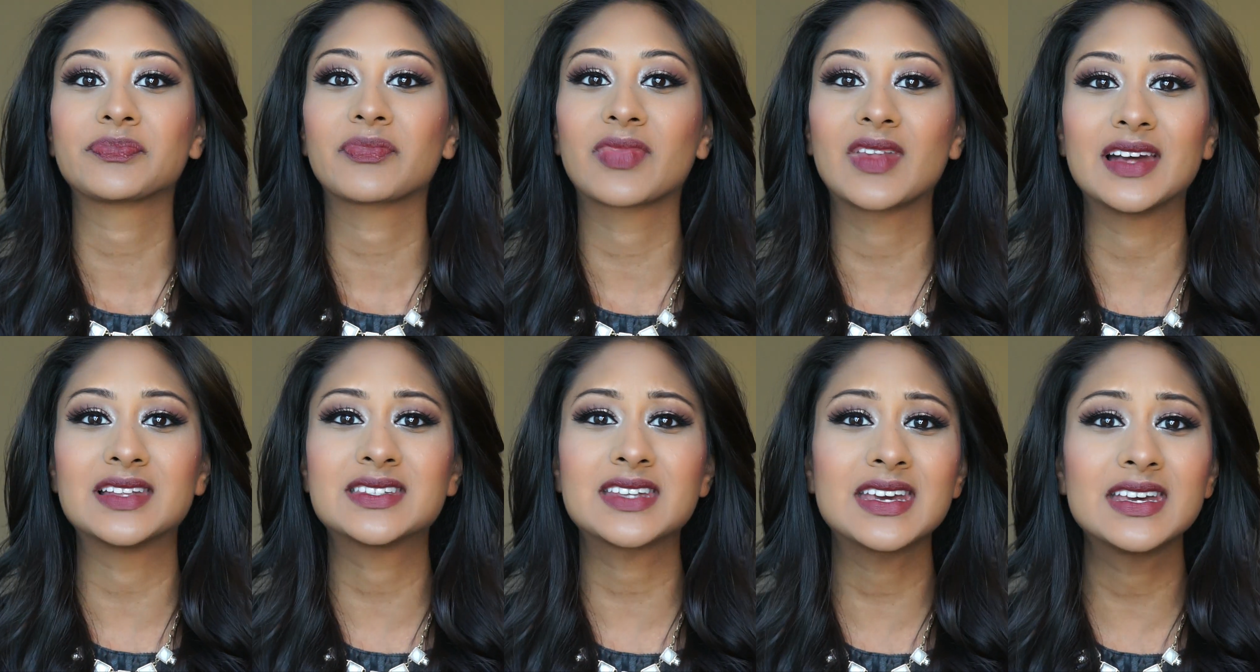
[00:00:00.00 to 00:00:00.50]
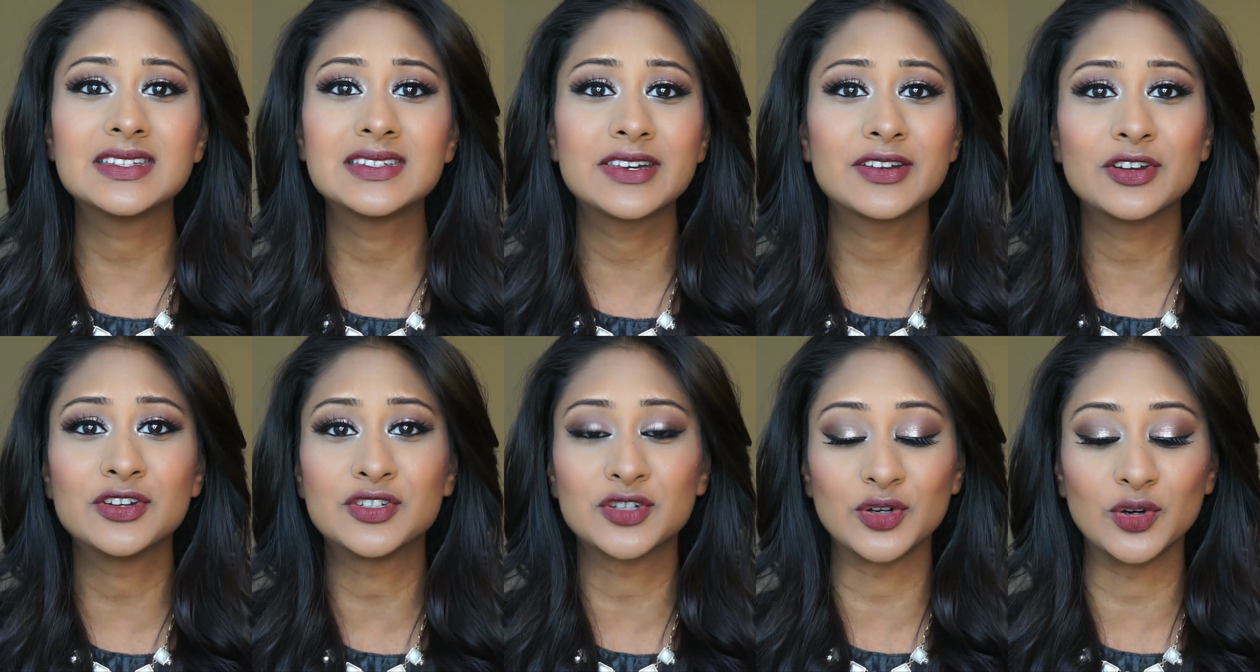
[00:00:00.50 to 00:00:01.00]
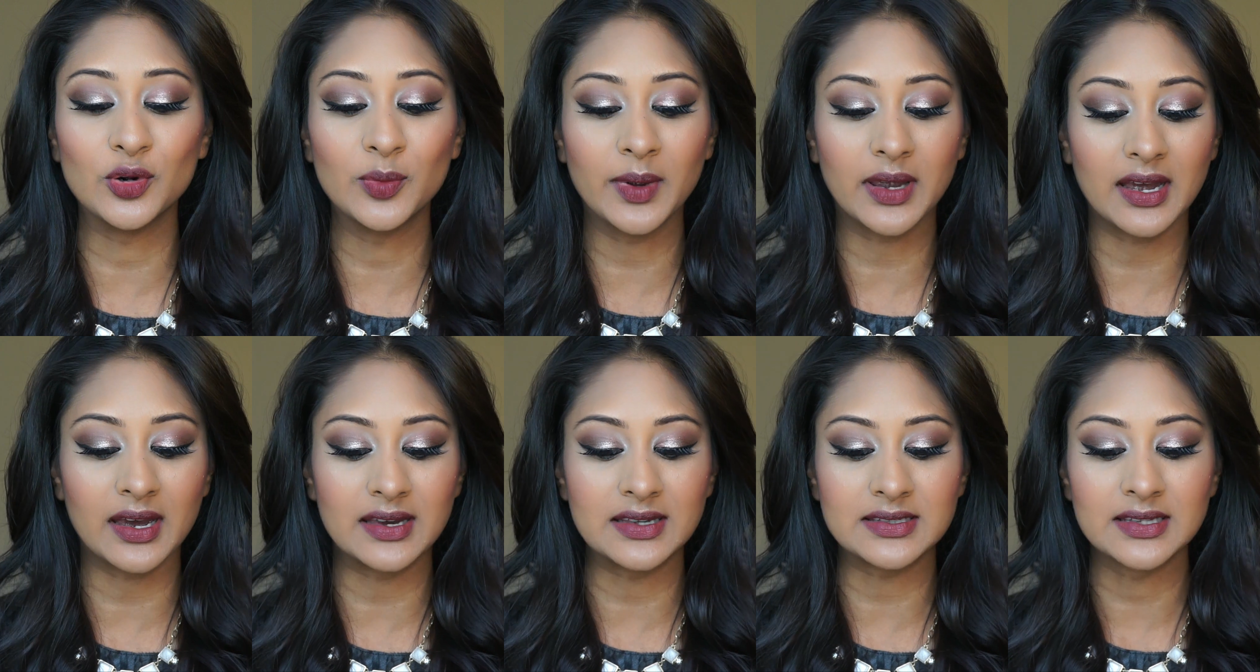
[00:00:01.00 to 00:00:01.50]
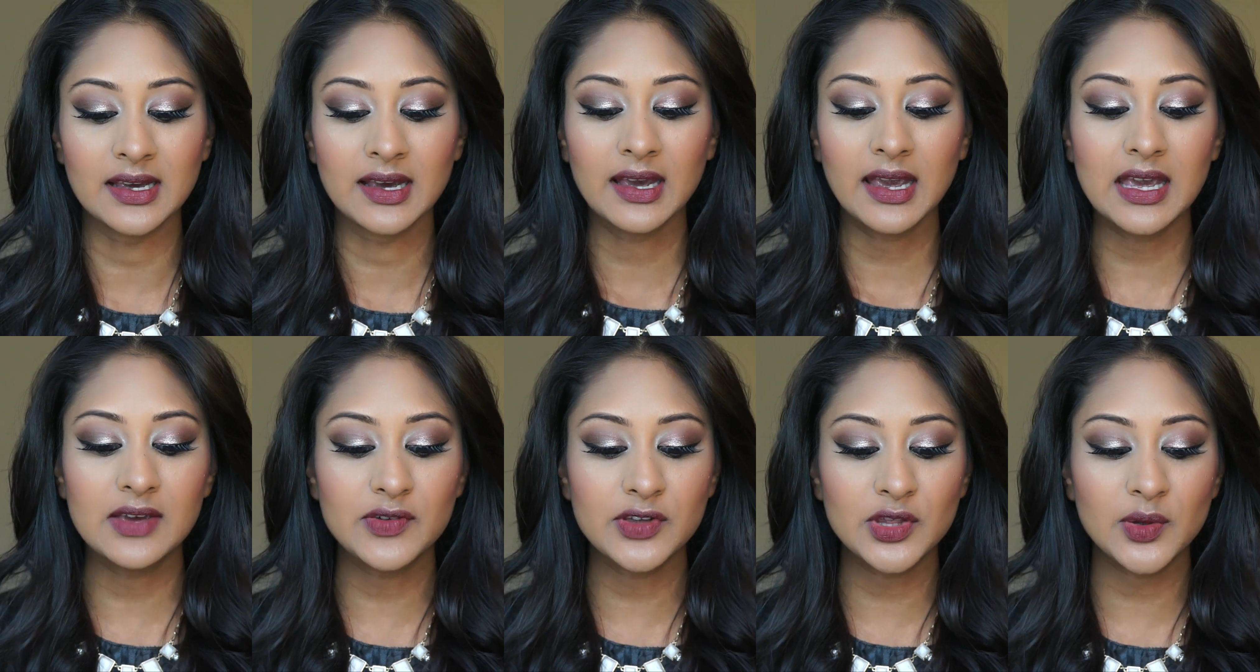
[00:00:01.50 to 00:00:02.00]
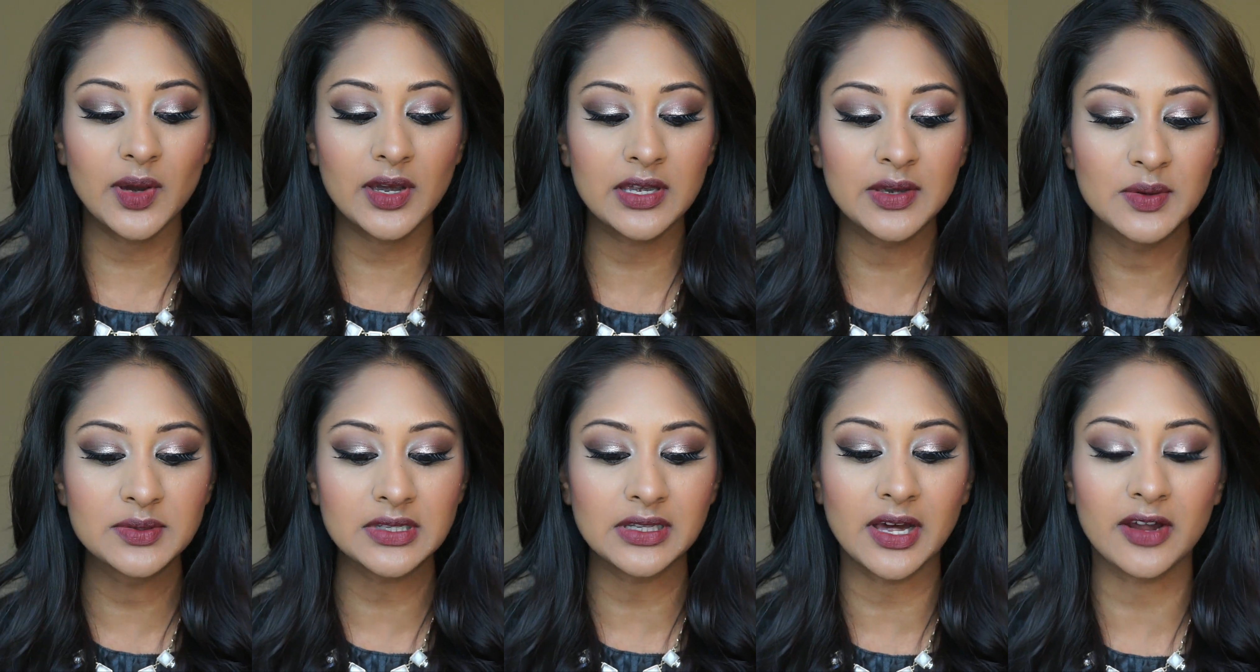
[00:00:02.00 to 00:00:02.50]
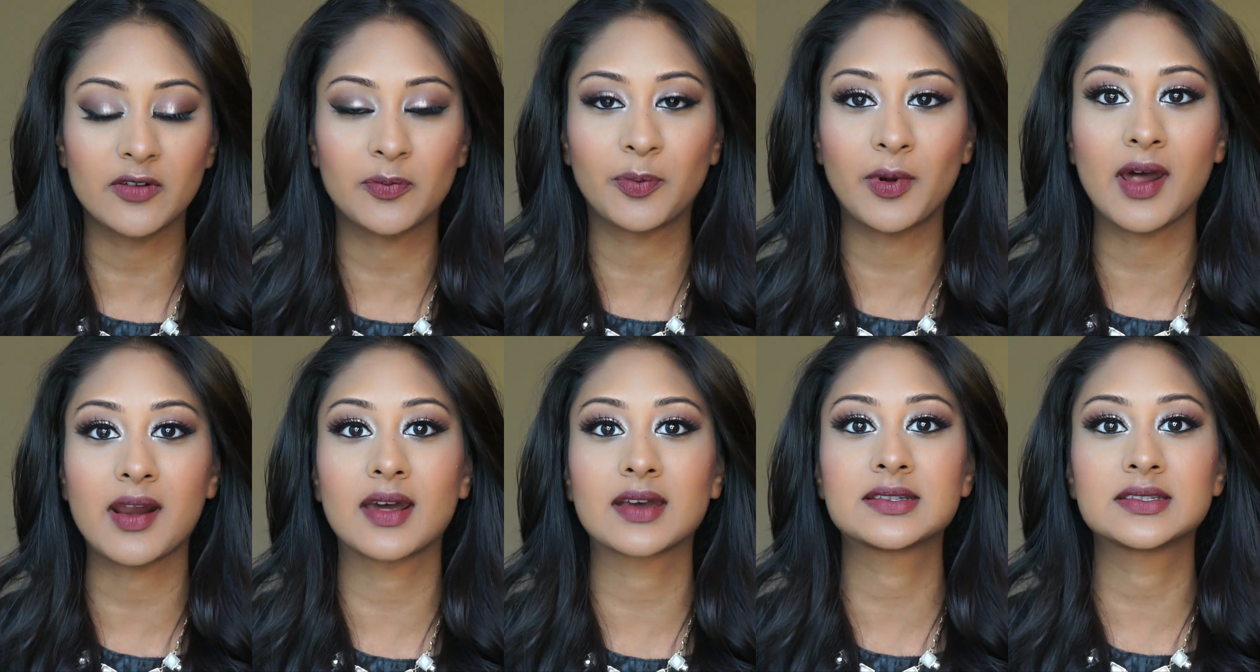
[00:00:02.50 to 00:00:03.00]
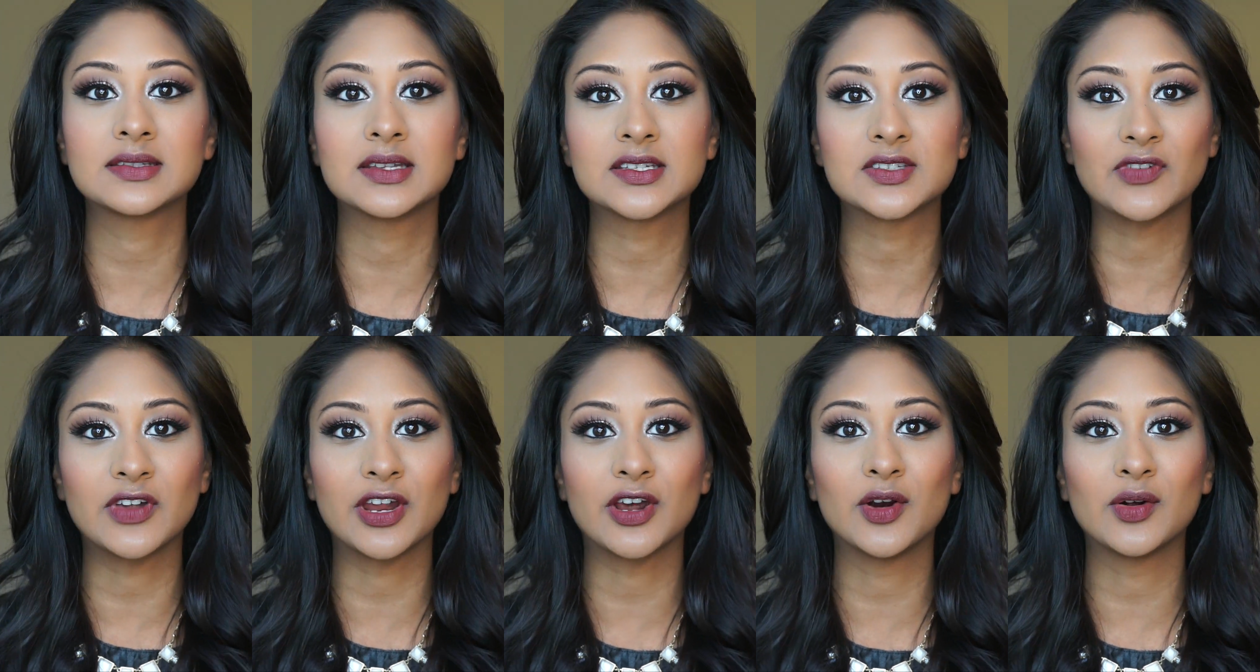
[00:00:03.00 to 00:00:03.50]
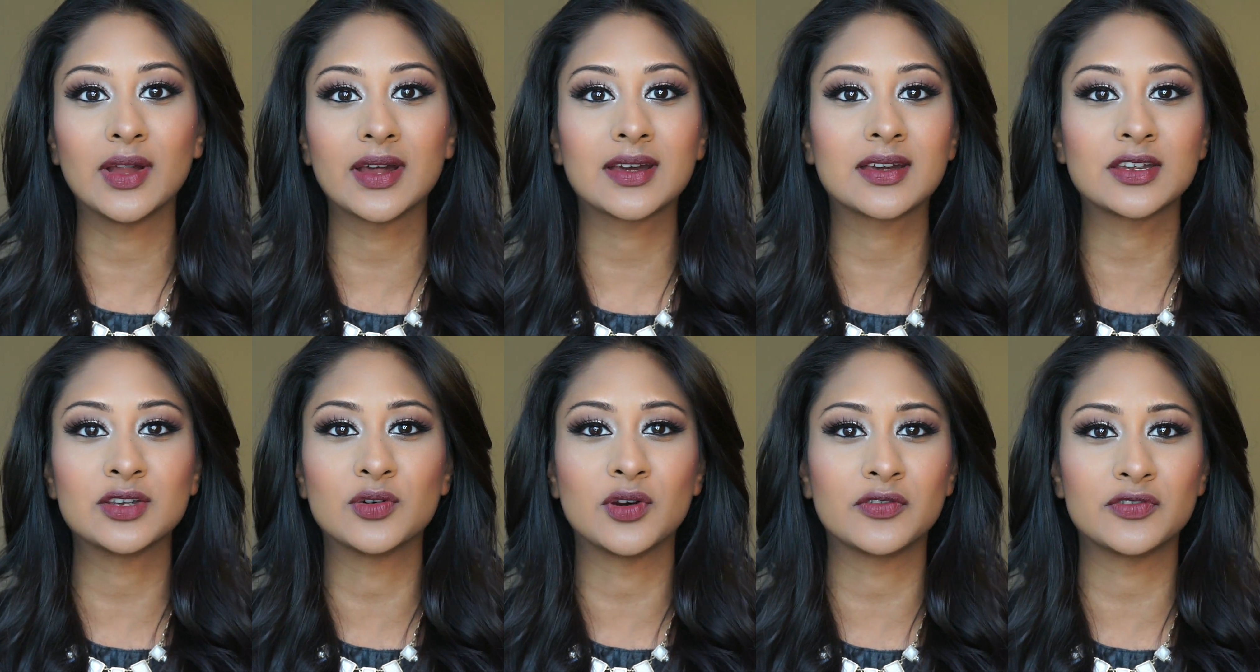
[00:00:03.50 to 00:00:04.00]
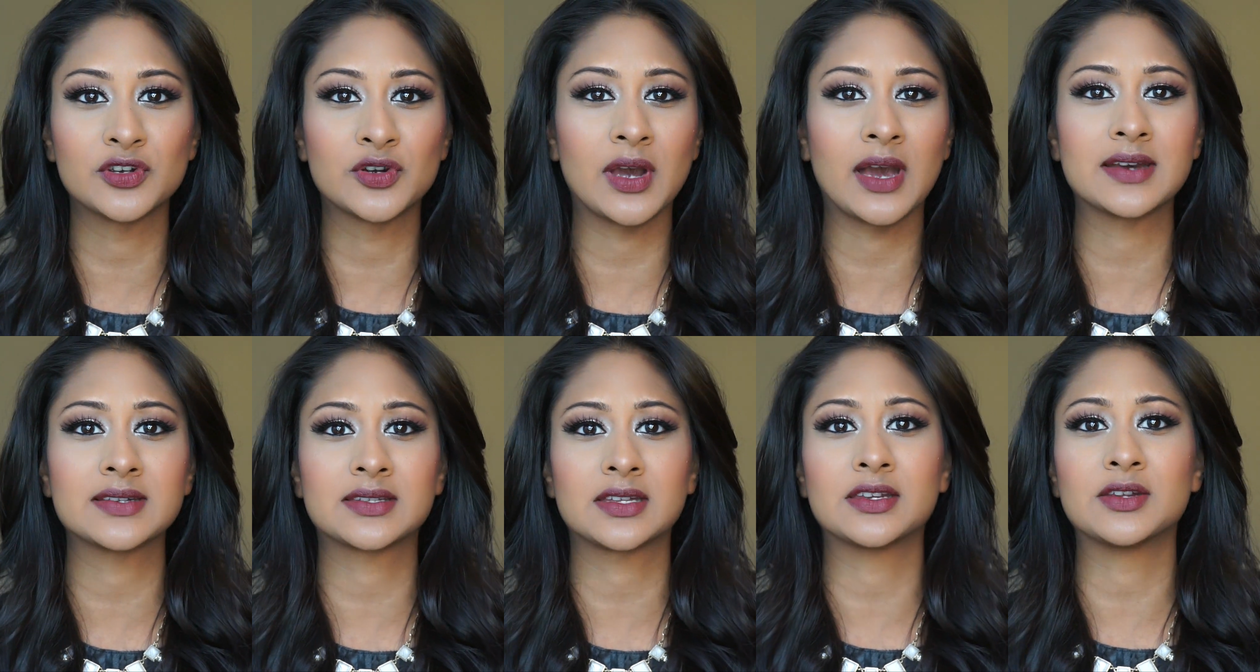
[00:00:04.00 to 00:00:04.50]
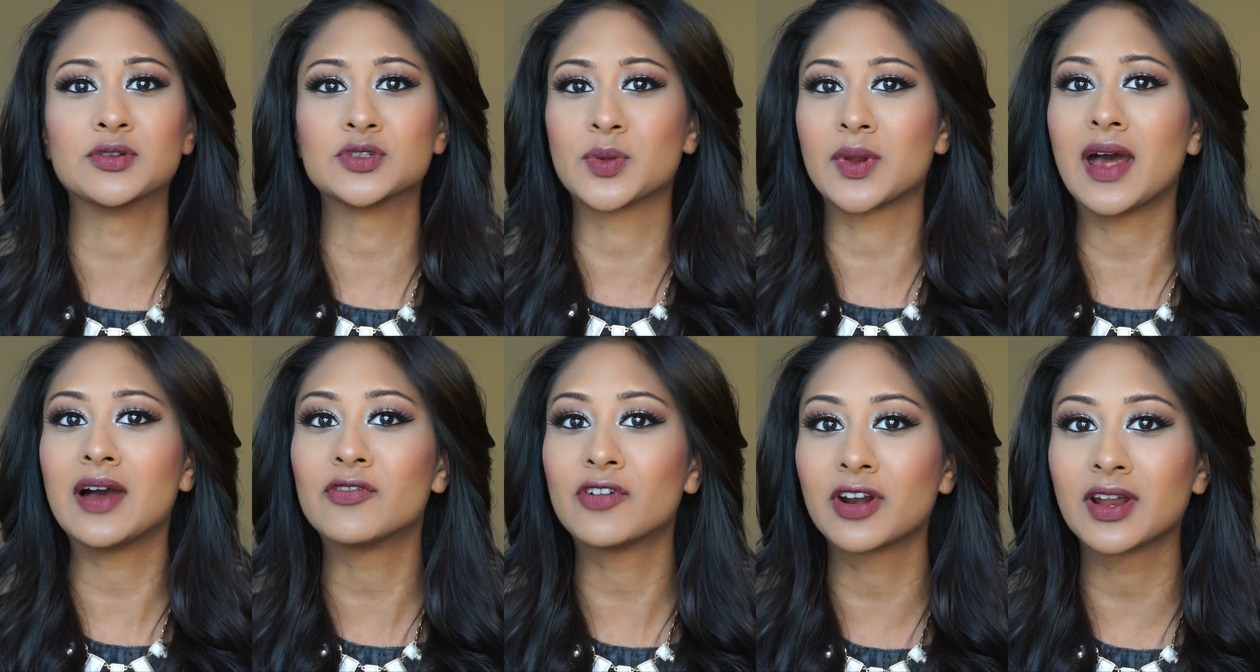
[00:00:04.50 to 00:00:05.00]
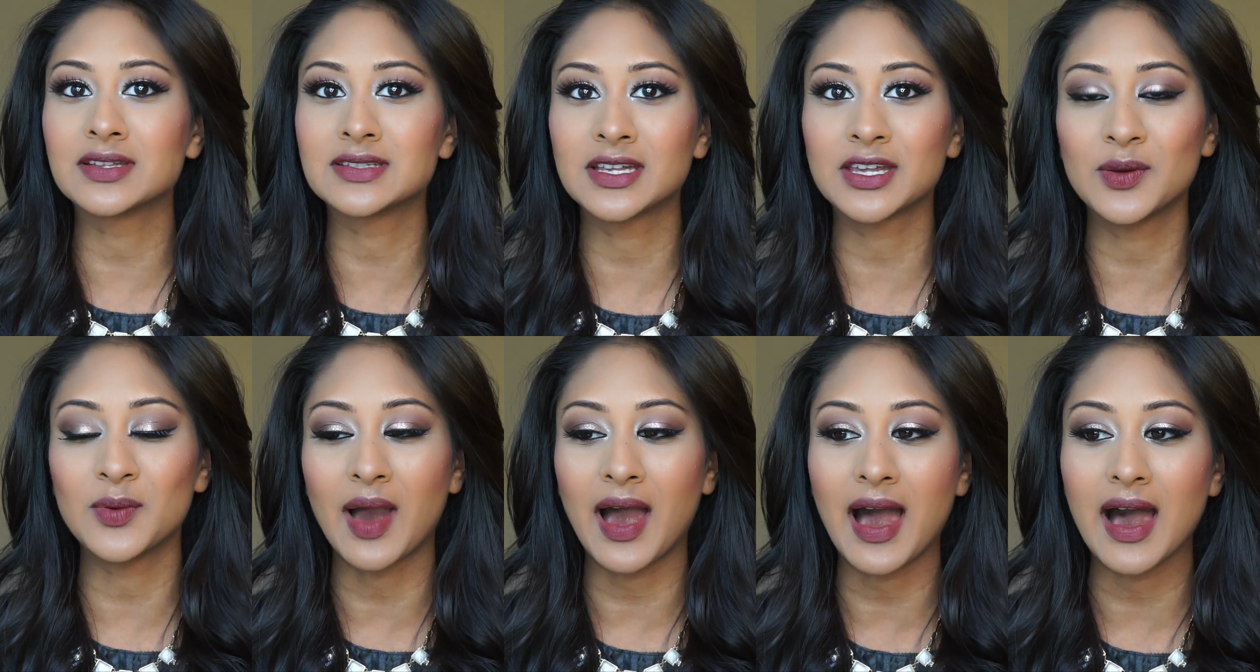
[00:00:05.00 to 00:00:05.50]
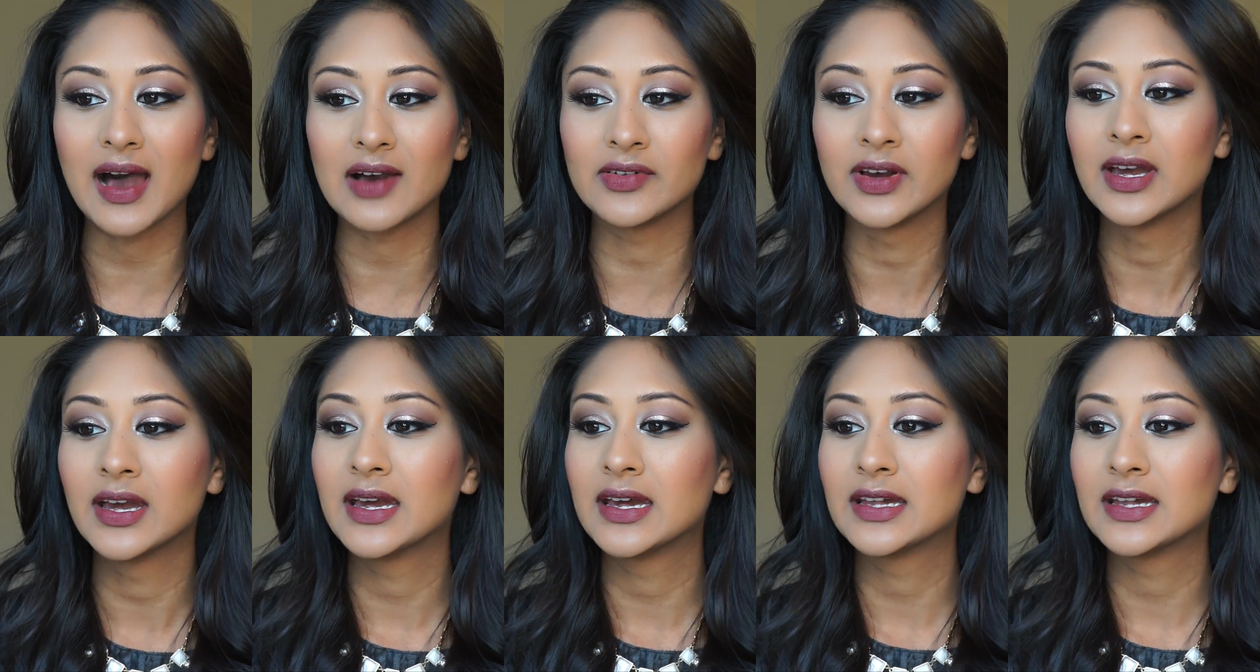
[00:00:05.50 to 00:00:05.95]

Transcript: that's easy to do, because even though I use a lot of products in this video, like you guys can use whatever it is that you have.